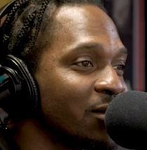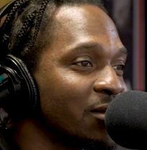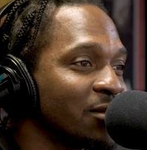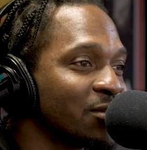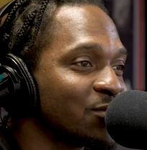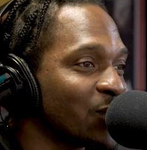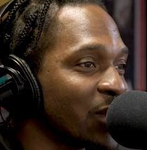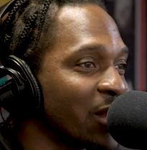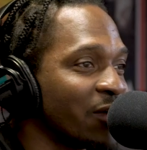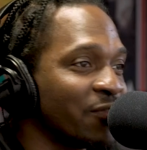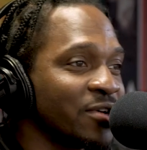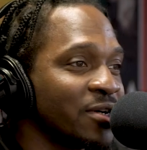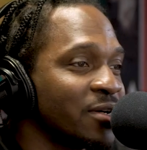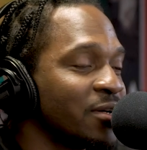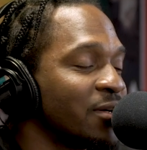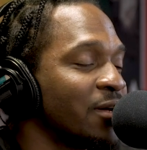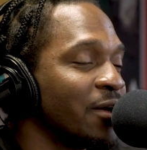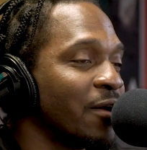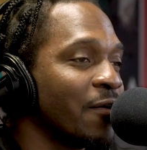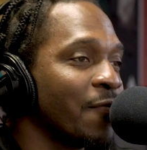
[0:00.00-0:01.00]
It's whatever.
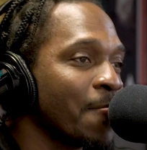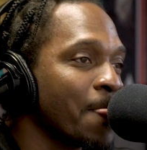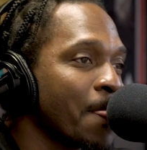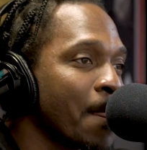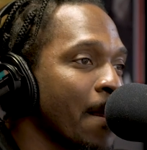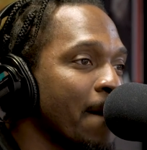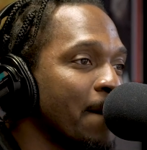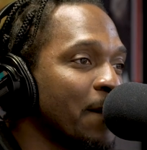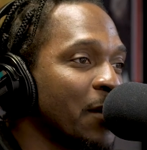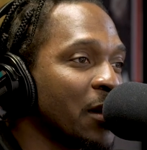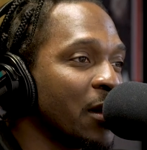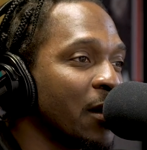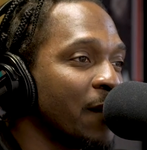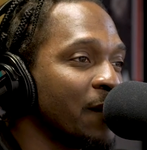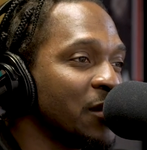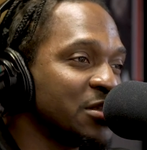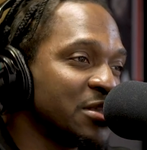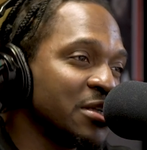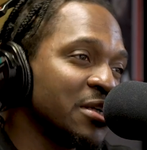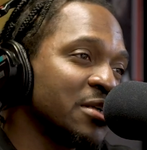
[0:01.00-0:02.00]
But
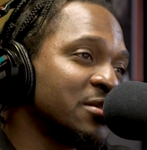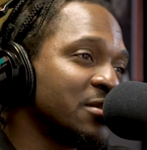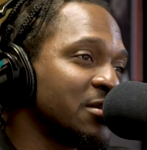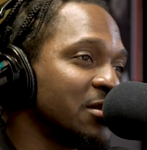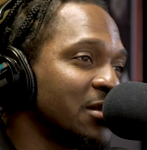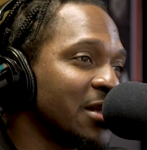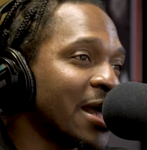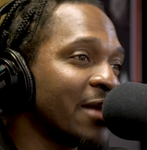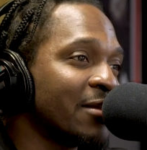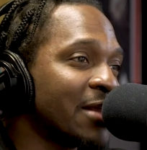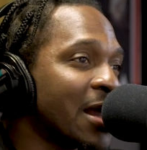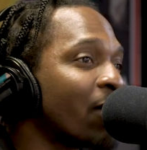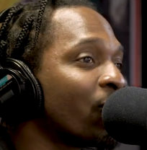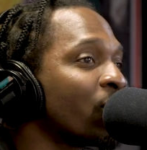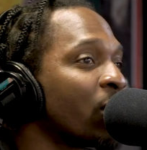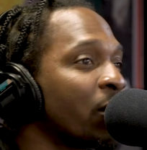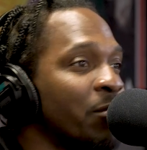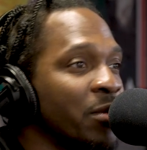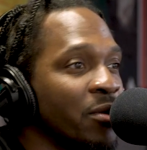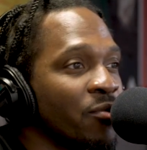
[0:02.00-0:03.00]
it's that
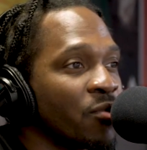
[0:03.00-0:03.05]
rubbed me